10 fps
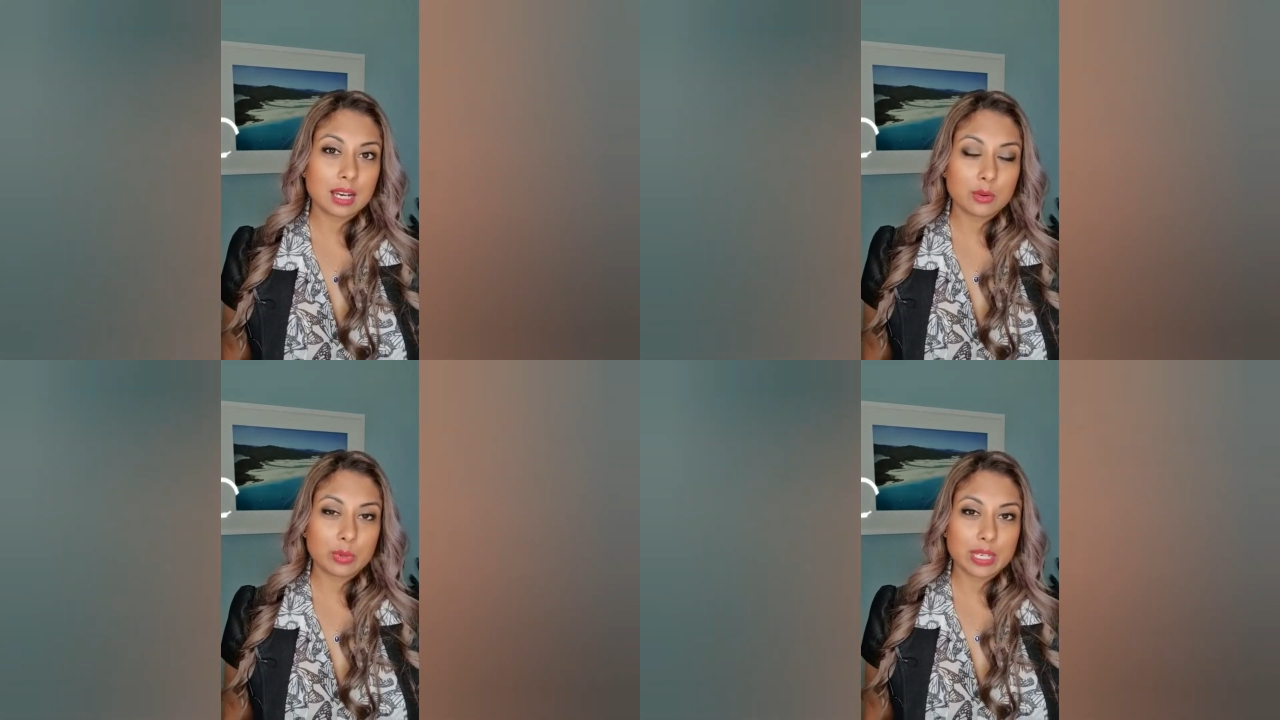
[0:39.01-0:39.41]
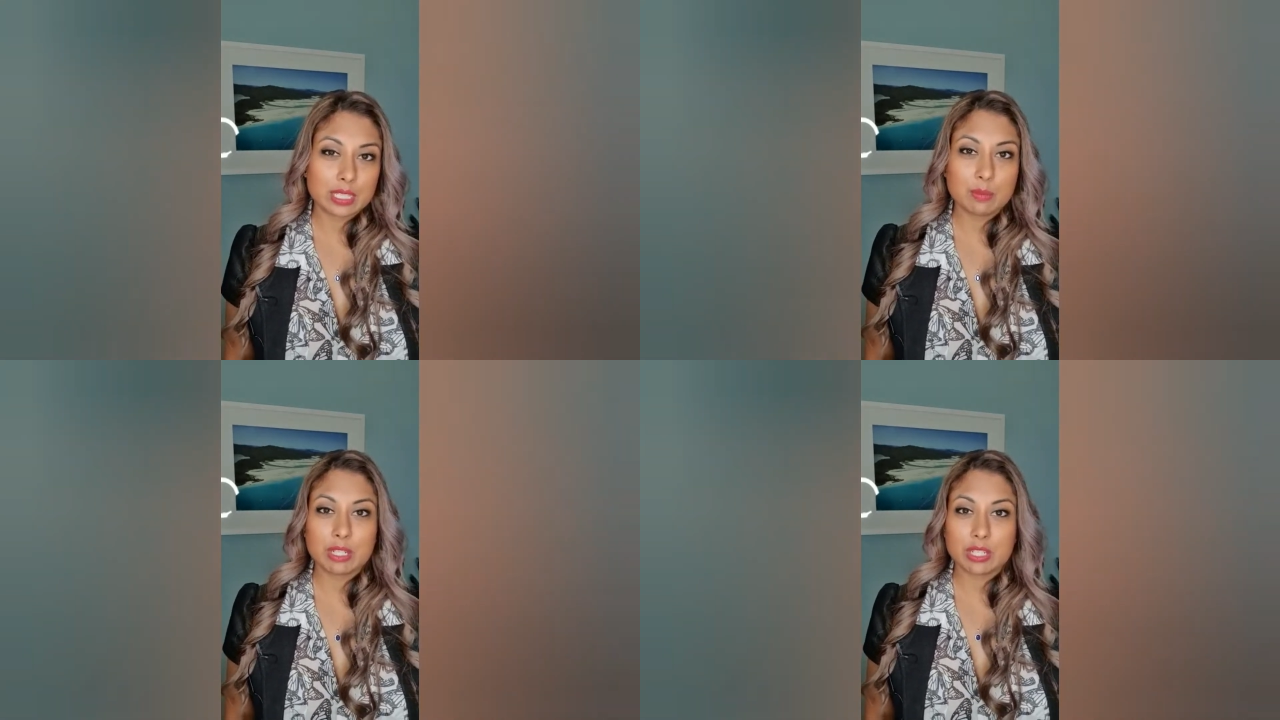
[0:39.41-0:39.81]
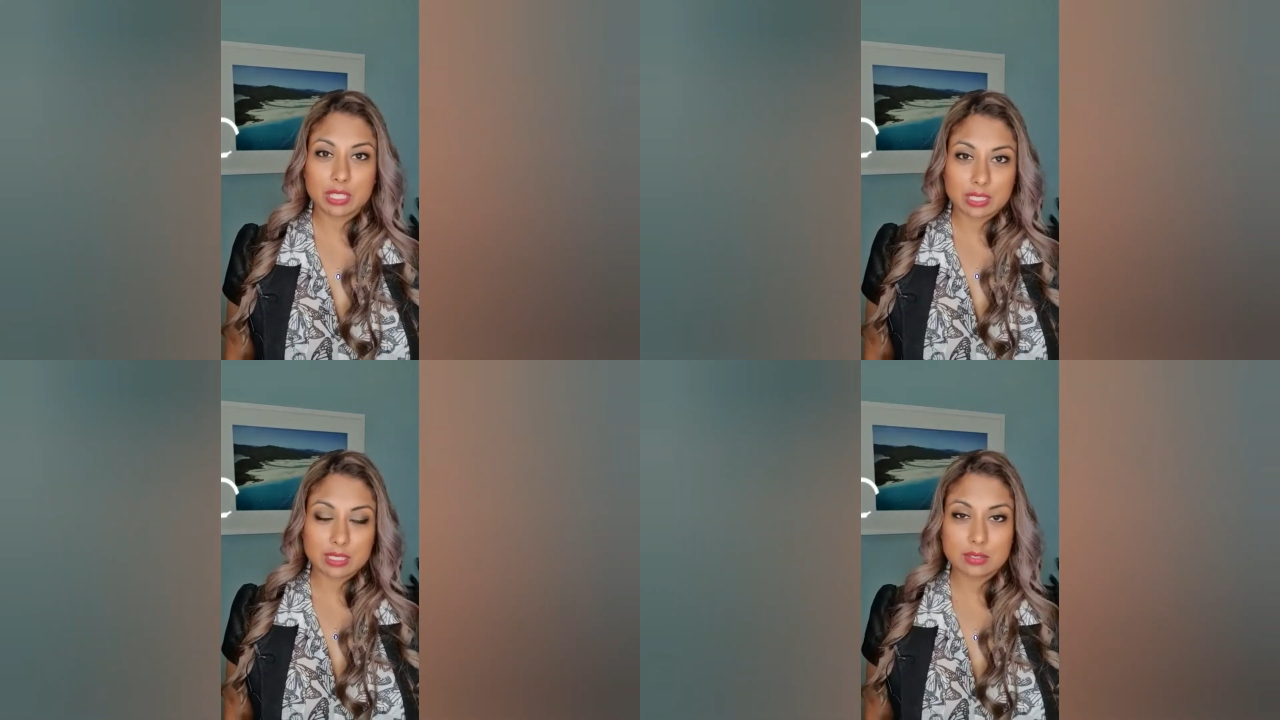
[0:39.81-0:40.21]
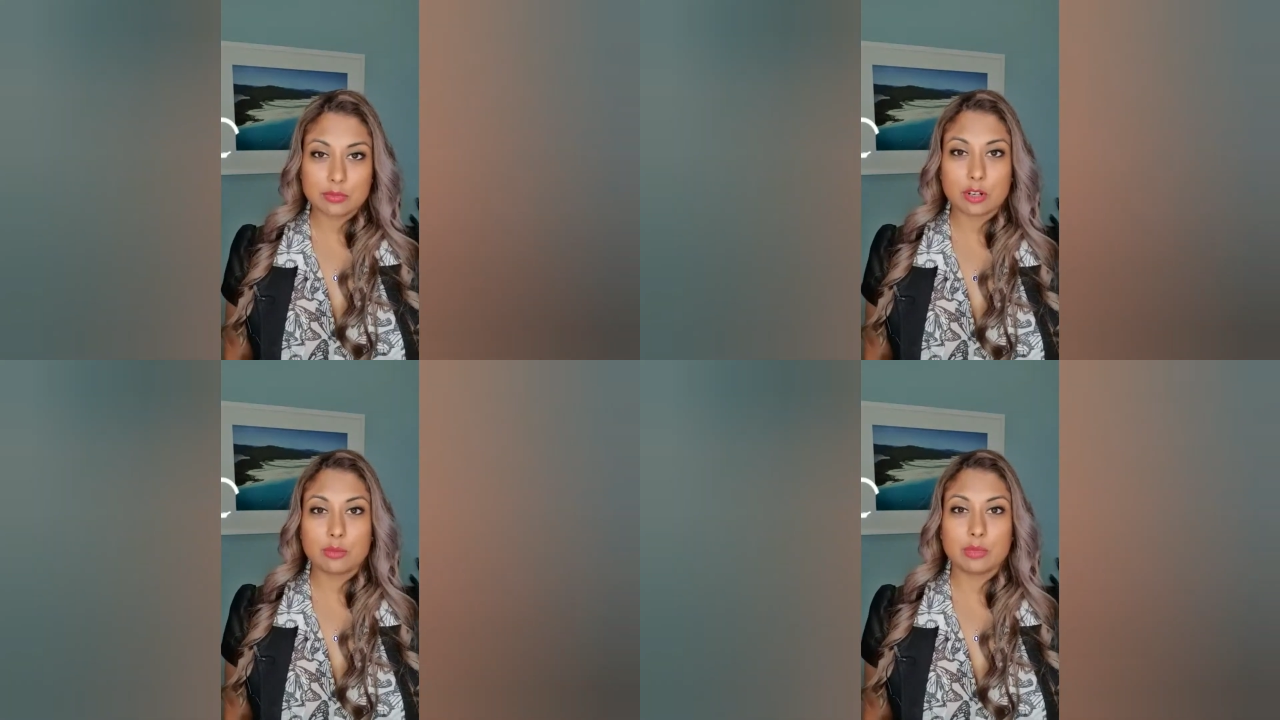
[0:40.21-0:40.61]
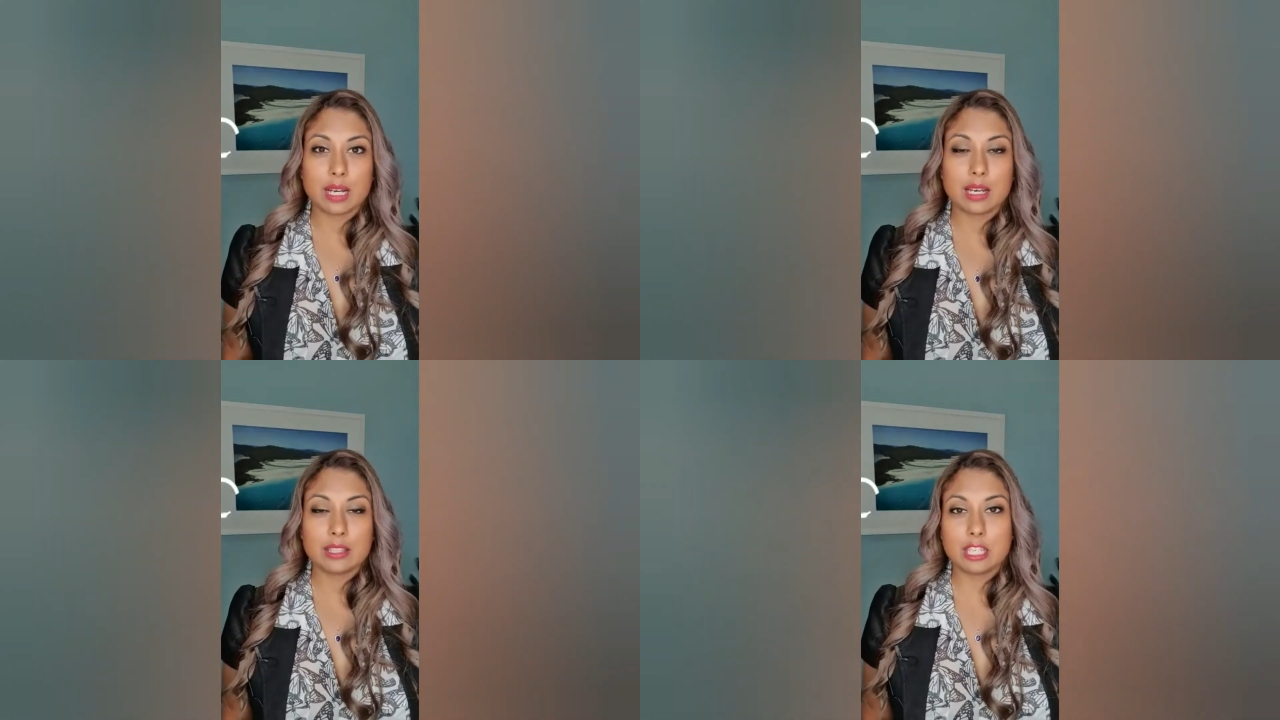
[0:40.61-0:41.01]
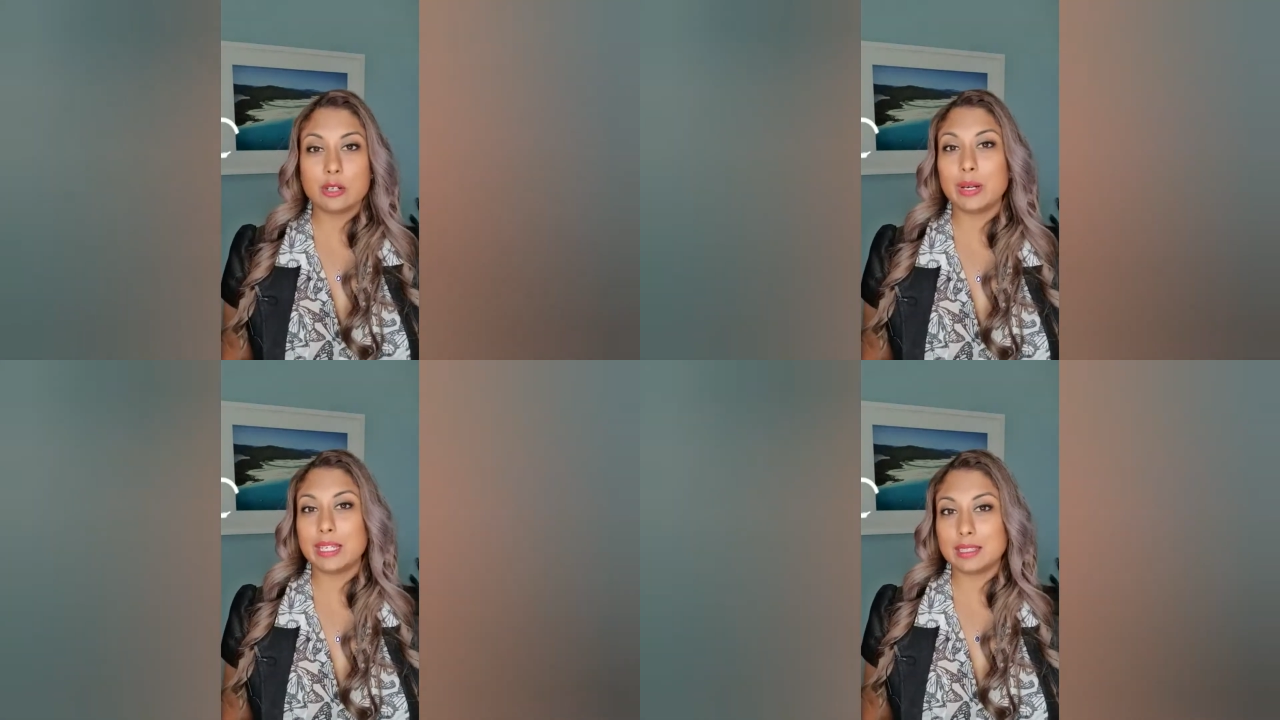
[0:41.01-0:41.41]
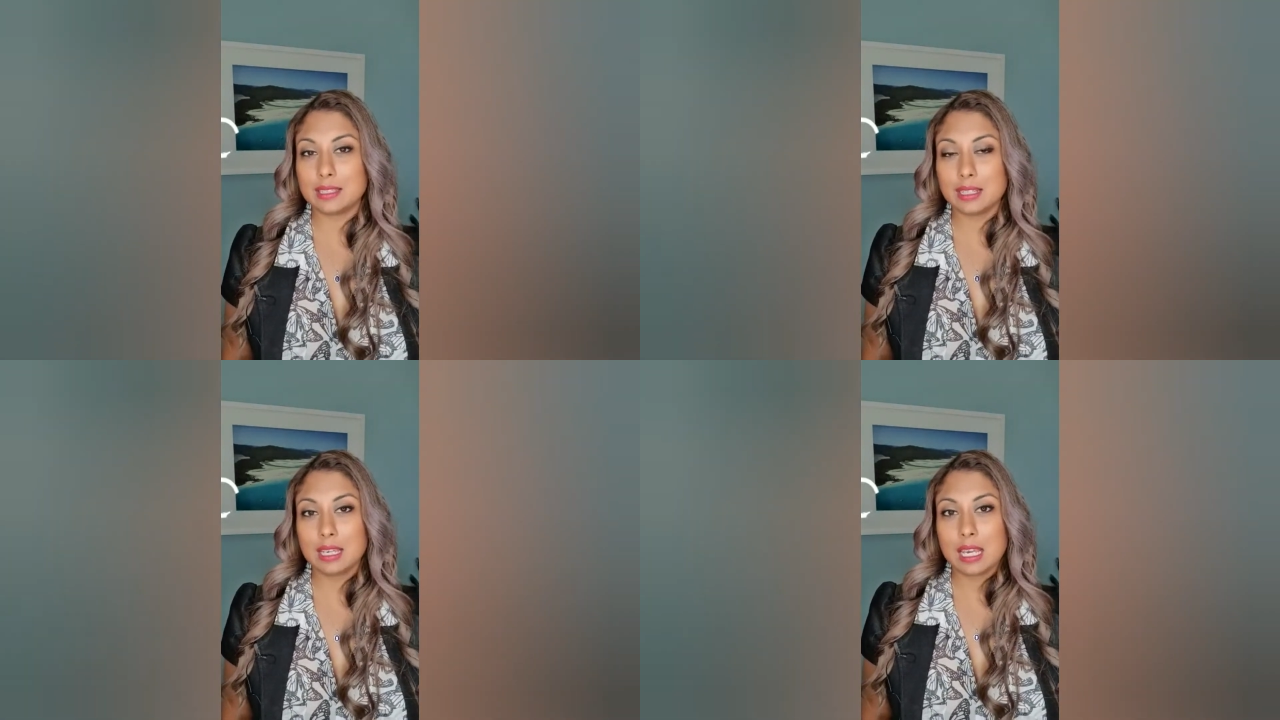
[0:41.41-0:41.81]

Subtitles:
where specialists from the US